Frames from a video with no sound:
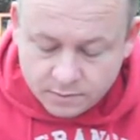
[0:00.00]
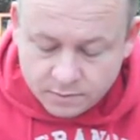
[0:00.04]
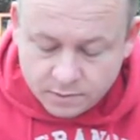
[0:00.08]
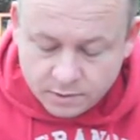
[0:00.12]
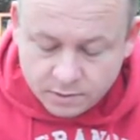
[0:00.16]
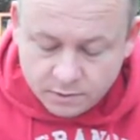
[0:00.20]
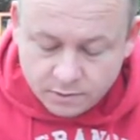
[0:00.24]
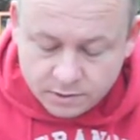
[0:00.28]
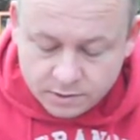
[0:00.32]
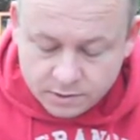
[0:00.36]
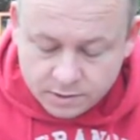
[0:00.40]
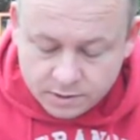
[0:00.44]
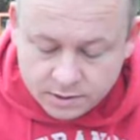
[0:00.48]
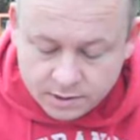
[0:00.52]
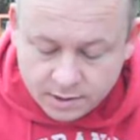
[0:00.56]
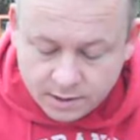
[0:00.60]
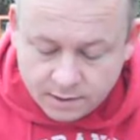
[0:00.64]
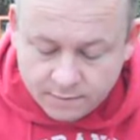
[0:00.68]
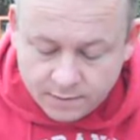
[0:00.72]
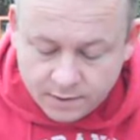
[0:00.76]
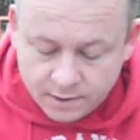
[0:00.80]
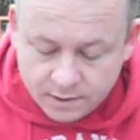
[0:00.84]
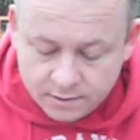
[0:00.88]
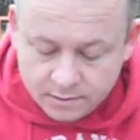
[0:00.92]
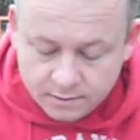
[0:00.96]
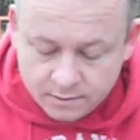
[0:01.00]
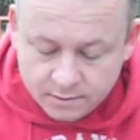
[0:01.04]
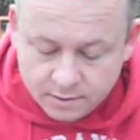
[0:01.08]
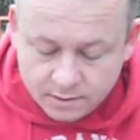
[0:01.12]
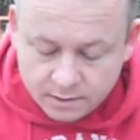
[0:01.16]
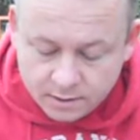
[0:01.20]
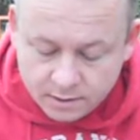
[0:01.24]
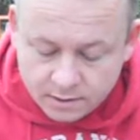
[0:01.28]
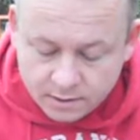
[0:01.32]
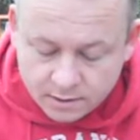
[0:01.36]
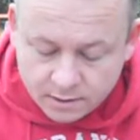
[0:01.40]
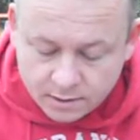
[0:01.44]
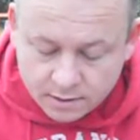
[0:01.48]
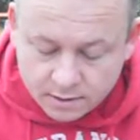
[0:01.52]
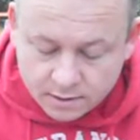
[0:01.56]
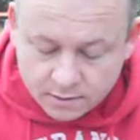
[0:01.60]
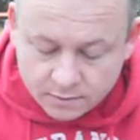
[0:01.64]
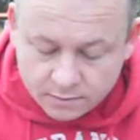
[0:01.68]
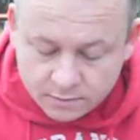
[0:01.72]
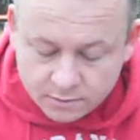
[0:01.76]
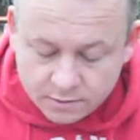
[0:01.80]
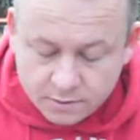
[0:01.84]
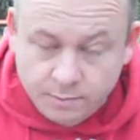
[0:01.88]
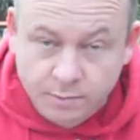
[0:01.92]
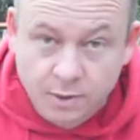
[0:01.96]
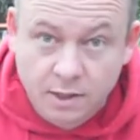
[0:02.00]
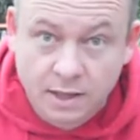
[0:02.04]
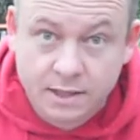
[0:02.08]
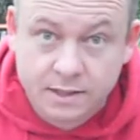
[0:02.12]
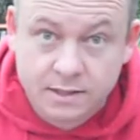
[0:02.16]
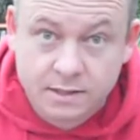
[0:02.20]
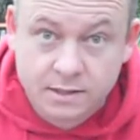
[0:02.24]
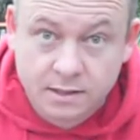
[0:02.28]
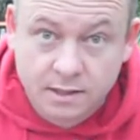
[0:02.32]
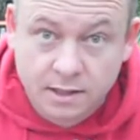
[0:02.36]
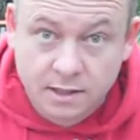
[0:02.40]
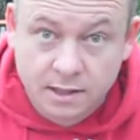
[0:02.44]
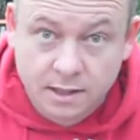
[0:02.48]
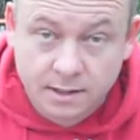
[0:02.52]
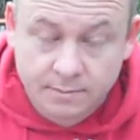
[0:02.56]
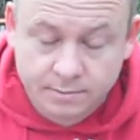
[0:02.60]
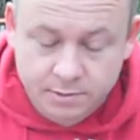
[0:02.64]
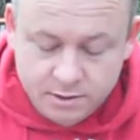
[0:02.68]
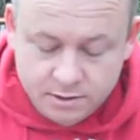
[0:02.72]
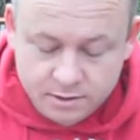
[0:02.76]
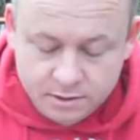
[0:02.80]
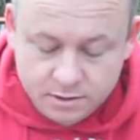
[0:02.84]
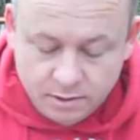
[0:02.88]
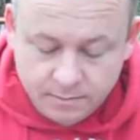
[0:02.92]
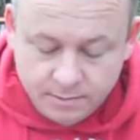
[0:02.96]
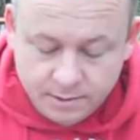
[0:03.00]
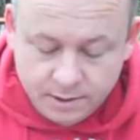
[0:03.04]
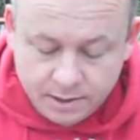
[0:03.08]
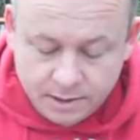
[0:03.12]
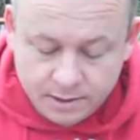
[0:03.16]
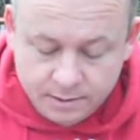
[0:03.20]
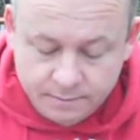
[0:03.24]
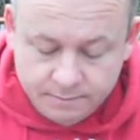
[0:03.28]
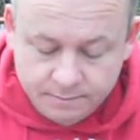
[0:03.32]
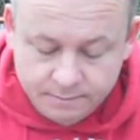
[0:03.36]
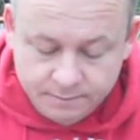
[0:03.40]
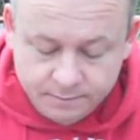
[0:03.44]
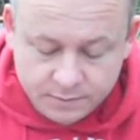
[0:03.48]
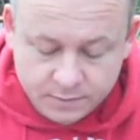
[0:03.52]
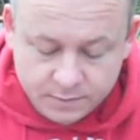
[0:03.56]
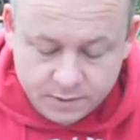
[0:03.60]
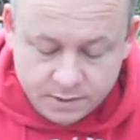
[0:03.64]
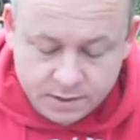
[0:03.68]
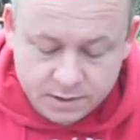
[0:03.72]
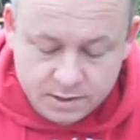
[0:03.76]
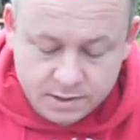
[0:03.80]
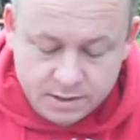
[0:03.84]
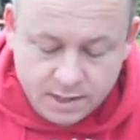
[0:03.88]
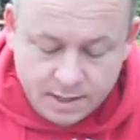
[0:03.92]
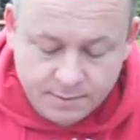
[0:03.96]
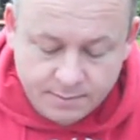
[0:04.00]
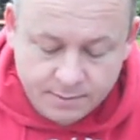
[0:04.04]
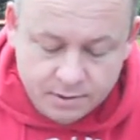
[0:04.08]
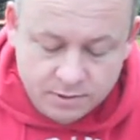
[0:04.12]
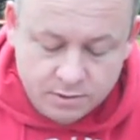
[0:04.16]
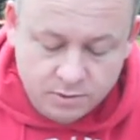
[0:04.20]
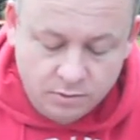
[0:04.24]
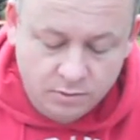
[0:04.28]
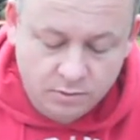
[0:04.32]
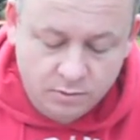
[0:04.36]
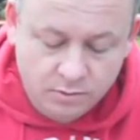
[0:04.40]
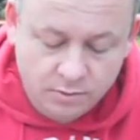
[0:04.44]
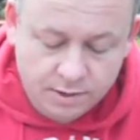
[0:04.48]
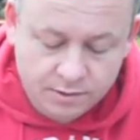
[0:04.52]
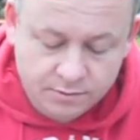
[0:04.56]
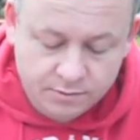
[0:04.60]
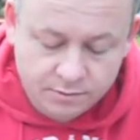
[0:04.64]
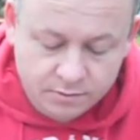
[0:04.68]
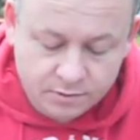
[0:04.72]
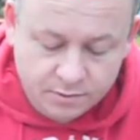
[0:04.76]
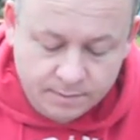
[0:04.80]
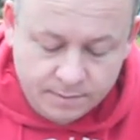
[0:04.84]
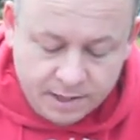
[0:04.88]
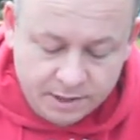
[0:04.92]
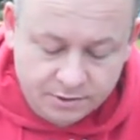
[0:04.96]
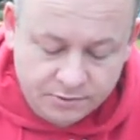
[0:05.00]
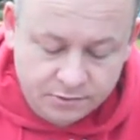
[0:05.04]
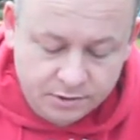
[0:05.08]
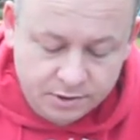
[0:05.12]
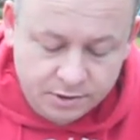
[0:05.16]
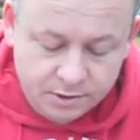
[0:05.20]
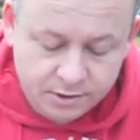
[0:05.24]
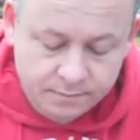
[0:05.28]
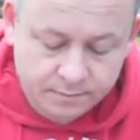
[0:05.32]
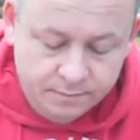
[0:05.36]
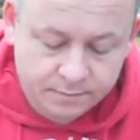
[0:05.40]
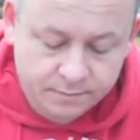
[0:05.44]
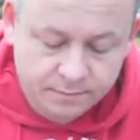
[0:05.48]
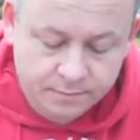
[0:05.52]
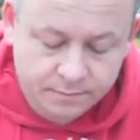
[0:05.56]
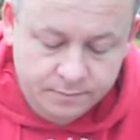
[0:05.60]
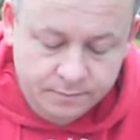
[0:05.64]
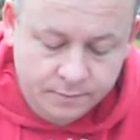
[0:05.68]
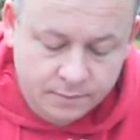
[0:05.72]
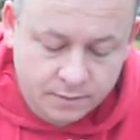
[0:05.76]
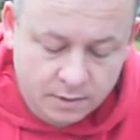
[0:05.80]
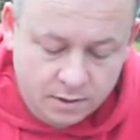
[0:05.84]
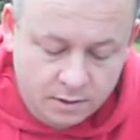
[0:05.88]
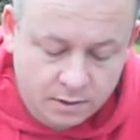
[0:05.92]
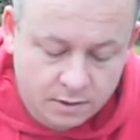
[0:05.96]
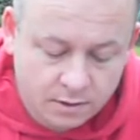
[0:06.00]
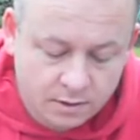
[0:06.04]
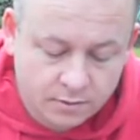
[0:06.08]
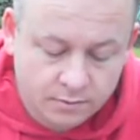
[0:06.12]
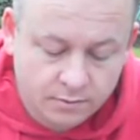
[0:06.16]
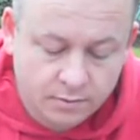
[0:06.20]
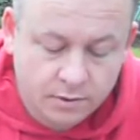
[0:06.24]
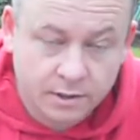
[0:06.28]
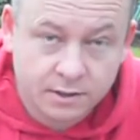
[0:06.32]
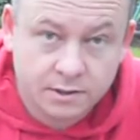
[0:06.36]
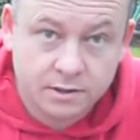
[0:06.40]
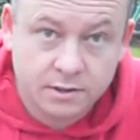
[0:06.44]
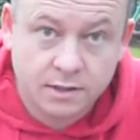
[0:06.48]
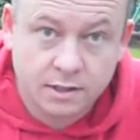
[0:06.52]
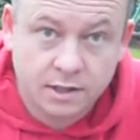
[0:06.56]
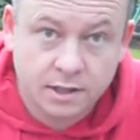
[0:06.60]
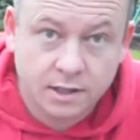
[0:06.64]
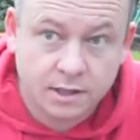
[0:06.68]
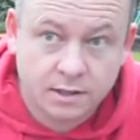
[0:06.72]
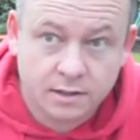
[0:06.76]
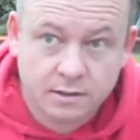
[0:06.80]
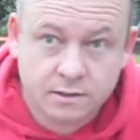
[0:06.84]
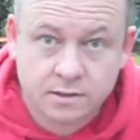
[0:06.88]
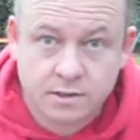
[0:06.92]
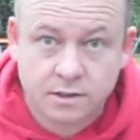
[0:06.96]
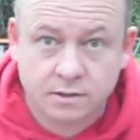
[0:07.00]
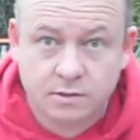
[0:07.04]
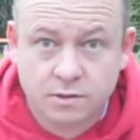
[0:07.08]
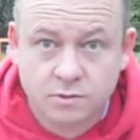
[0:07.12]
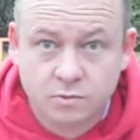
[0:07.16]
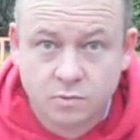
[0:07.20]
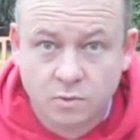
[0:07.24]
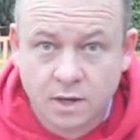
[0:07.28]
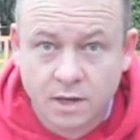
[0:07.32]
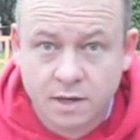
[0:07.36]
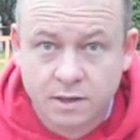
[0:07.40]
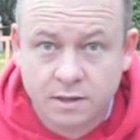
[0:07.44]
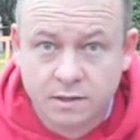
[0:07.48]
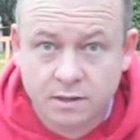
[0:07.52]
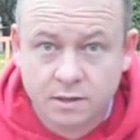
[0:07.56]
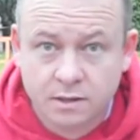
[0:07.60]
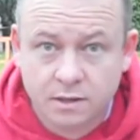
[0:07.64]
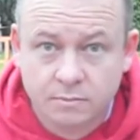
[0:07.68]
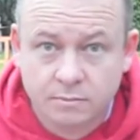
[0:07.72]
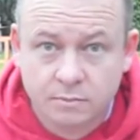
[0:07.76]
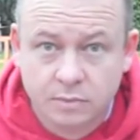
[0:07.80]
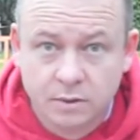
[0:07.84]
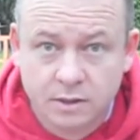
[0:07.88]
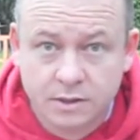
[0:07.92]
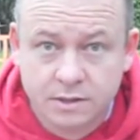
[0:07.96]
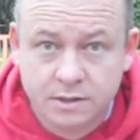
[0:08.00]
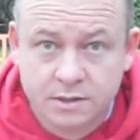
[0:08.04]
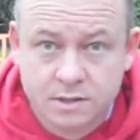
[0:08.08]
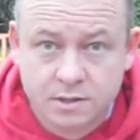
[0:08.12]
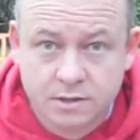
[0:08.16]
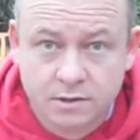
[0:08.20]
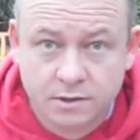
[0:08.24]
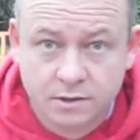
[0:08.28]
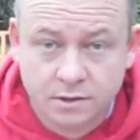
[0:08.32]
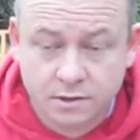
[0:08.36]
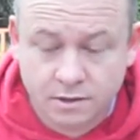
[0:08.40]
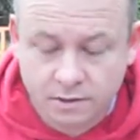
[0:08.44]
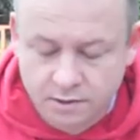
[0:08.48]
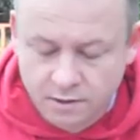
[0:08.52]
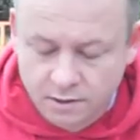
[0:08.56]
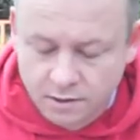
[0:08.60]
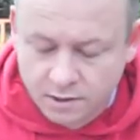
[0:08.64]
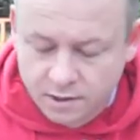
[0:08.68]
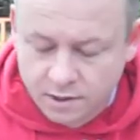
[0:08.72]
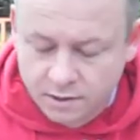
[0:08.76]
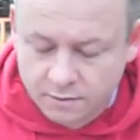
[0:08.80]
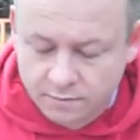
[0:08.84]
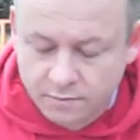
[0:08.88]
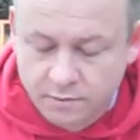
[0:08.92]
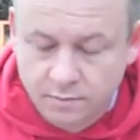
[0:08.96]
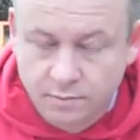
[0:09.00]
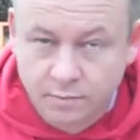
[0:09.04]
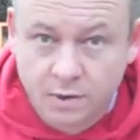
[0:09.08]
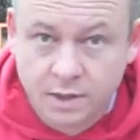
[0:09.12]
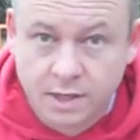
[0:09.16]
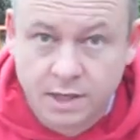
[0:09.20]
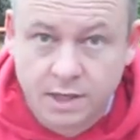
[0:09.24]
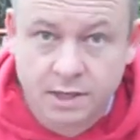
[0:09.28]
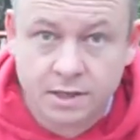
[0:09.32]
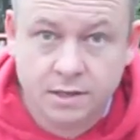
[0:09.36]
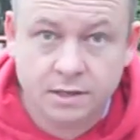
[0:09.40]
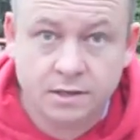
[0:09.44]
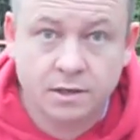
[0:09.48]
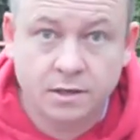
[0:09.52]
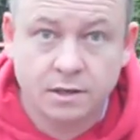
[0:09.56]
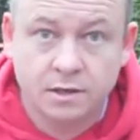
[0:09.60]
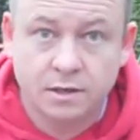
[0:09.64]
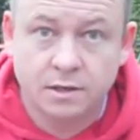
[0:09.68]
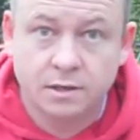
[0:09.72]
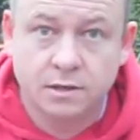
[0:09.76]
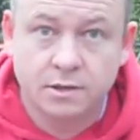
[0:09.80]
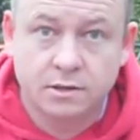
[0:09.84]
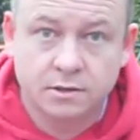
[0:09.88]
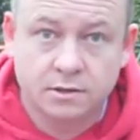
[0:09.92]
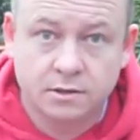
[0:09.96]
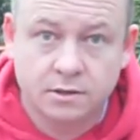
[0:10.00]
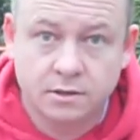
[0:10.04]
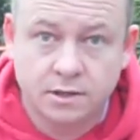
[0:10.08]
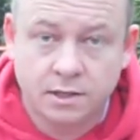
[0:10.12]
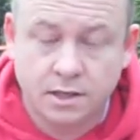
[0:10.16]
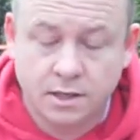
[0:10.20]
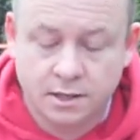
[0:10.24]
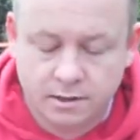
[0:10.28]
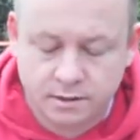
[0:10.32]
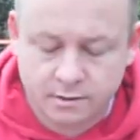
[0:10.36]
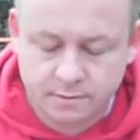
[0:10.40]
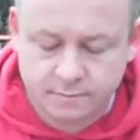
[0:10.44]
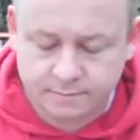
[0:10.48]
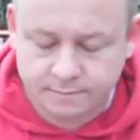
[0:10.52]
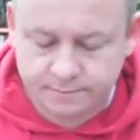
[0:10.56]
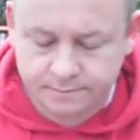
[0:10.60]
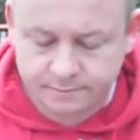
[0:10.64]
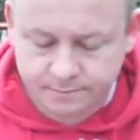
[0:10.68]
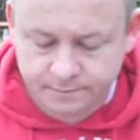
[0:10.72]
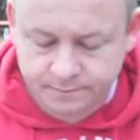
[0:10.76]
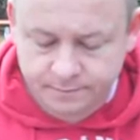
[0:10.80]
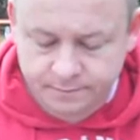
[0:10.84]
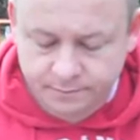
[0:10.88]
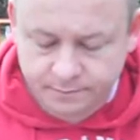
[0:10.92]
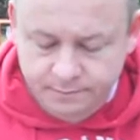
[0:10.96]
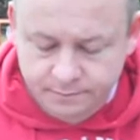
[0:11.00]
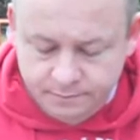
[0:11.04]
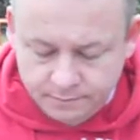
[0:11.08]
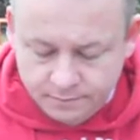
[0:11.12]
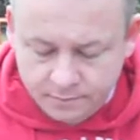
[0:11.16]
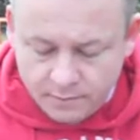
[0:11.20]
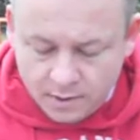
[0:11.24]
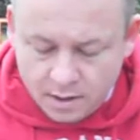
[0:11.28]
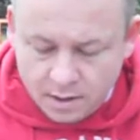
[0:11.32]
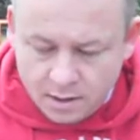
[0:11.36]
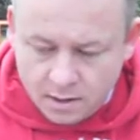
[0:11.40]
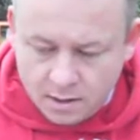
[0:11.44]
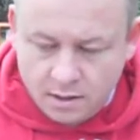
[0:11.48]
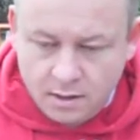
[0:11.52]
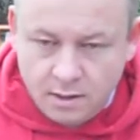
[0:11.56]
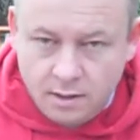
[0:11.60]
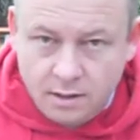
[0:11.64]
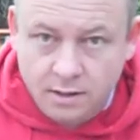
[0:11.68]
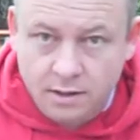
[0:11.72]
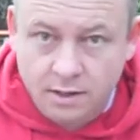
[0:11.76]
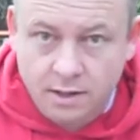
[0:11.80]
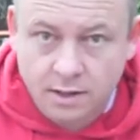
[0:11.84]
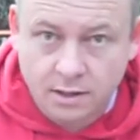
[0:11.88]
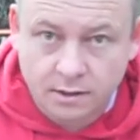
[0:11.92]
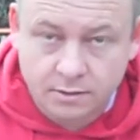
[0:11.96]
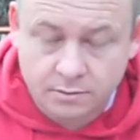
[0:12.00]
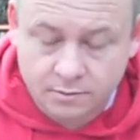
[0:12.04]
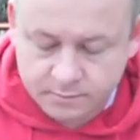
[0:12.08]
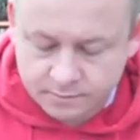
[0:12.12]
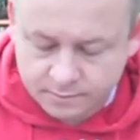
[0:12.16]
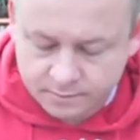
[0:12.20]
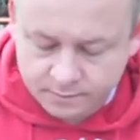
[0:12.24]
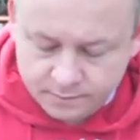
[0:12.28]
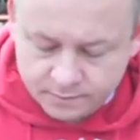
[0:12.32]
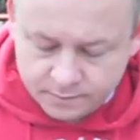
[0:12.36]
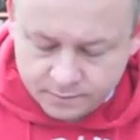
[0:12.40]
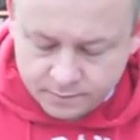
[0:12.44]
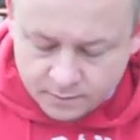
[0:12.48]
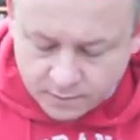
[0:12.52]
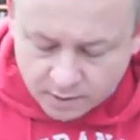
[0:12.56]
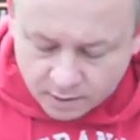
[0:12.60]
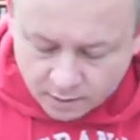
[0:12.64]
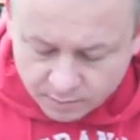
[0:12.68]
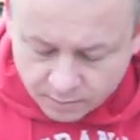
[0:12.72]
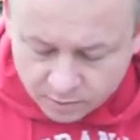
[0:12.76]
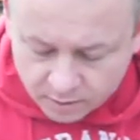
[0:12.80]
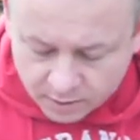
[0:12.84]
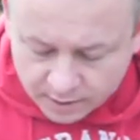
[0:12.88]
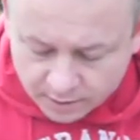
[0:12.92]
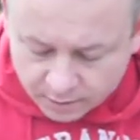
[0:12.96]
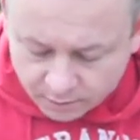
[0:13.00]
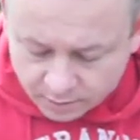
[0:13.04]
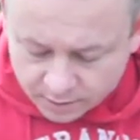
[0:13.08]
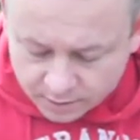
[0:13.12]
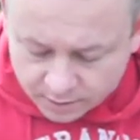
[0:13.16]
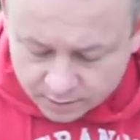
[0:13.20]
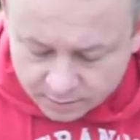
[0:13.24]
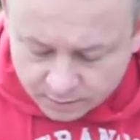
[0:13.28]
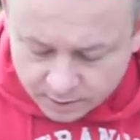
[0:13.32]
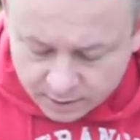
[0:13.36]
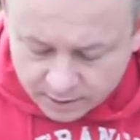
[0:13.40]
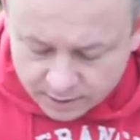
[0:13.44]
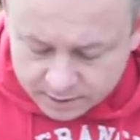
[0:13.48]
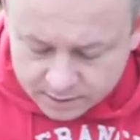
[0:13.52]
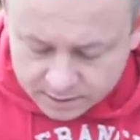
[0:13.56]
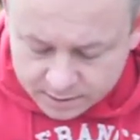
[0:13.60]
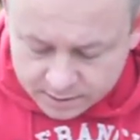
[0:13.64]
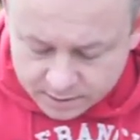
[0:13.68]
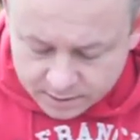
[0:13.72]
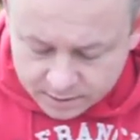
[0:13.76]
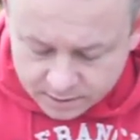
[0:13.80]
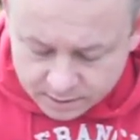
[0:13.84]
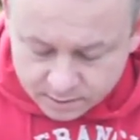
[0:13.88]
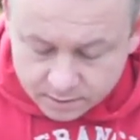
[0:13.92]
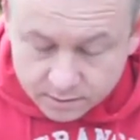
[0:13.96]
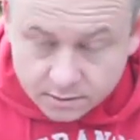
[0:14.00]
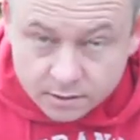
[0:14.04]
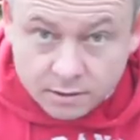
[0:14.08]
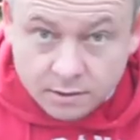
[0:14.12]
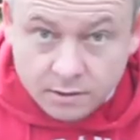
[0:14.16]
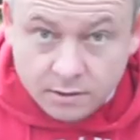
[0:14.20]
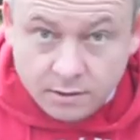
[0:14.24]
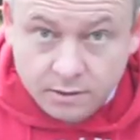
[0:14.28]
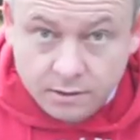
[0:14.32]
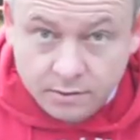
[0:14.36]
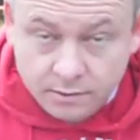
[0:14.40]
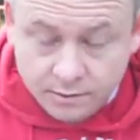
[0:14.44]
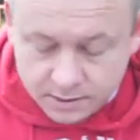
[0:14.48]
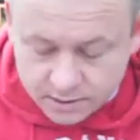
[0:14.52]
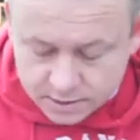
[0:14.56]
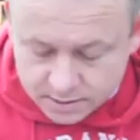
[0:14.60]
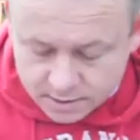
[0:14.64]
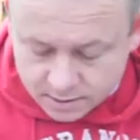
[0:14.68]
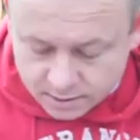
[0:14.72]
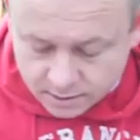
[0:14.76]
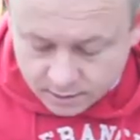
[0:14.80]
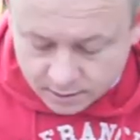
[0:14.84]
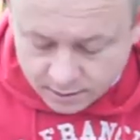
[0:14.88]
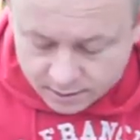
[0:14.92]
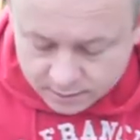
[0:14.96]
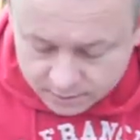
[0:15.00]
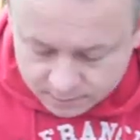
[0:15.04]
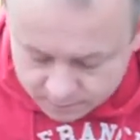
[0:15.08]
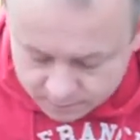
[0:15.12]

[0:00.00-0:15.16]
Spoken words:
crosses over, through the plates and up to the top again. This happens all the way through the battery, right to the end. So it's one complete circuit from one end to the other. Now, I'll pull out one of the plates on the inside.